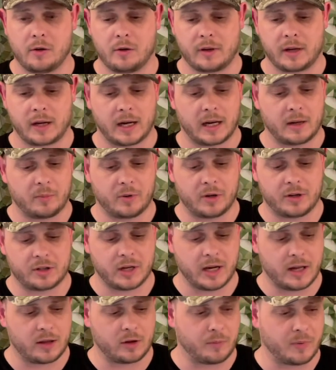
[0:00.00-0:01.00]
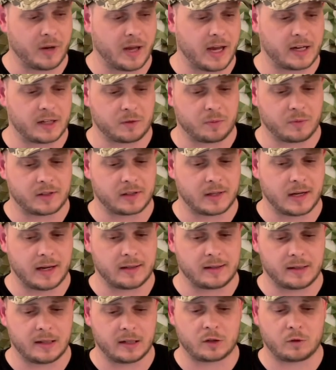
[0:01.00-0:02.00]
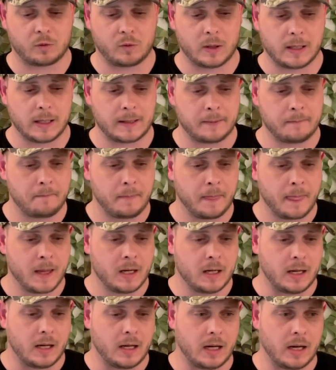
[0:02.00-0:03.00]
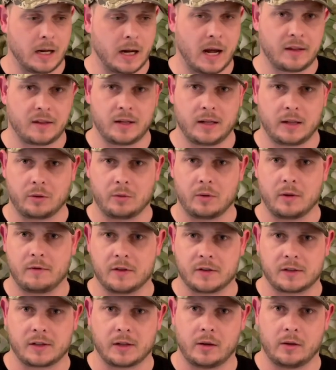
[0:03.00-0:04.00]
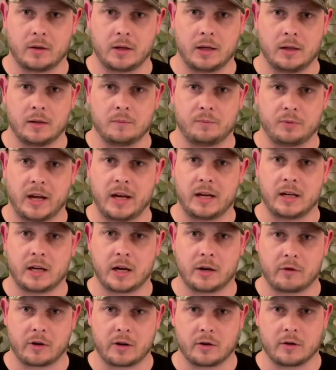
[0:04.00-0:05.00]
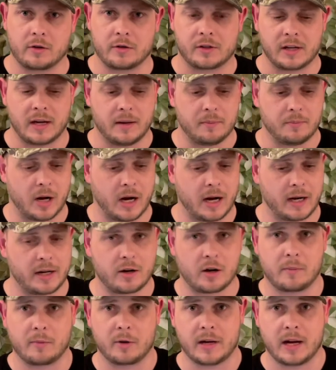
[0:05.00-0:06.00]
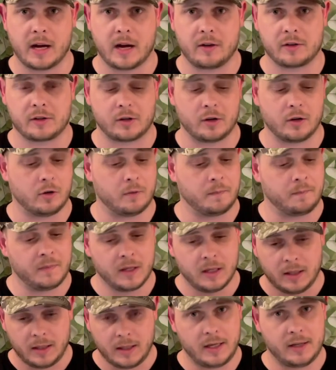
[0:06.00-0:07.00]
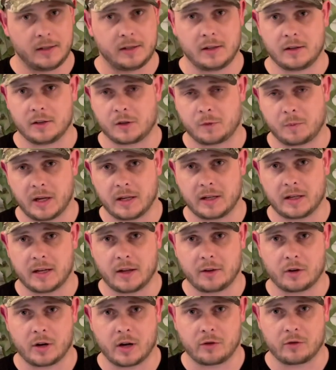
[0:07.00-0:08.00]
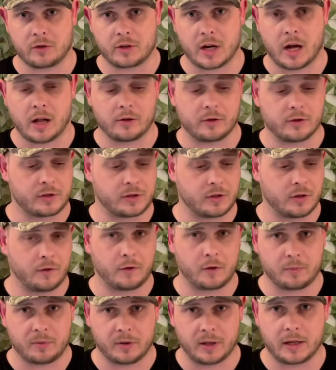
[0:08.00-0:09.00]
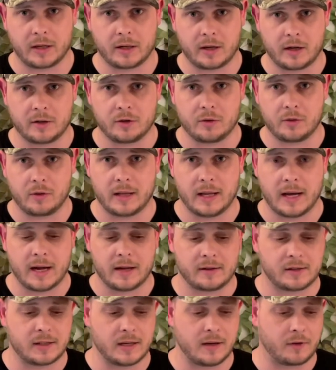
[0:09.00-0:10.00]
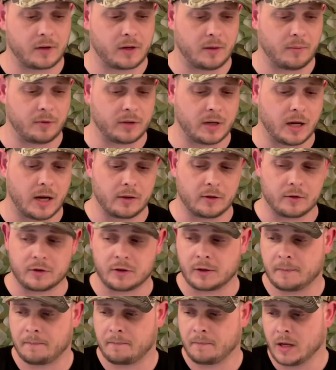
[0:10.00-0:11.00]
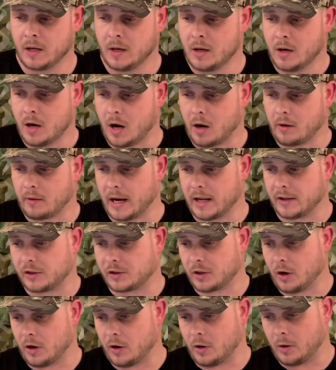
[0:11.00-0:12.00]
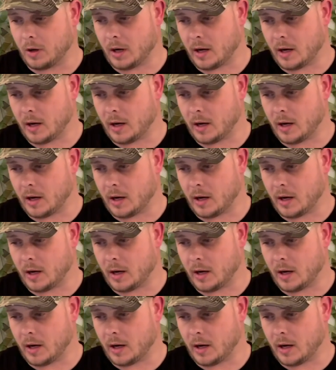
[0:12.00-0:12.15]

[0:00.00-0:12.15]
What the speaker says: they got a bunch of other bags besides this one. I think they're even selling plate carriers and body armor now, so easy to spend another $100. So if you're planning on doing that, save a couple dollars. All right, so